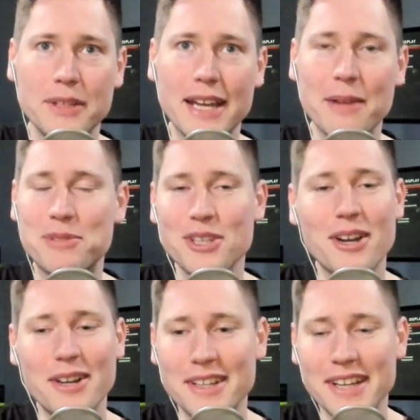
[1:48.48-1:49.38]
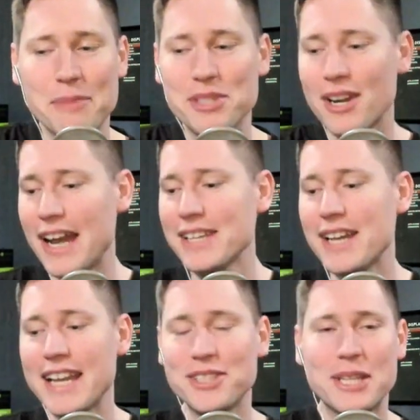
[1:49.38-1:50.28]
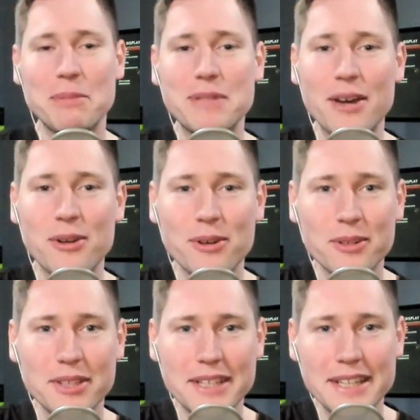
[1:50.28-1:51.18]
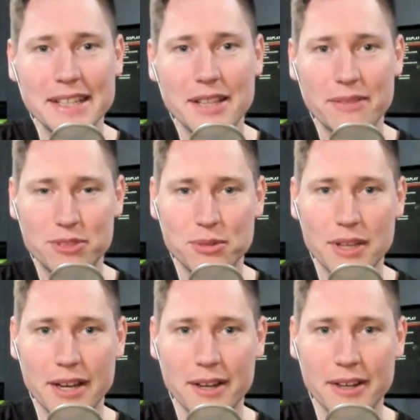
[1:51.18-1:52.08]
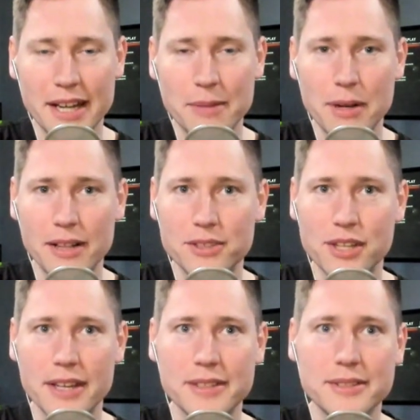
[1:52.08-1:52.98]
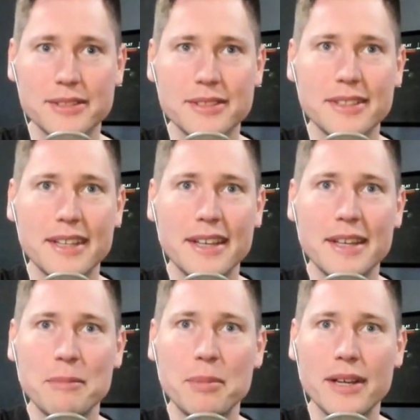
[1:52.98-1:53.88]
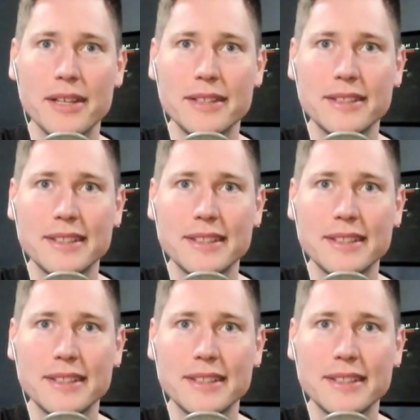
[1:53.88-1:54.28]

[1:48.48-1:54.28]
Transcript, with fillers: but yeah, I'm sorry. I'm sorry. I, I skipped out early and left you there. I apologize. It's okay. But,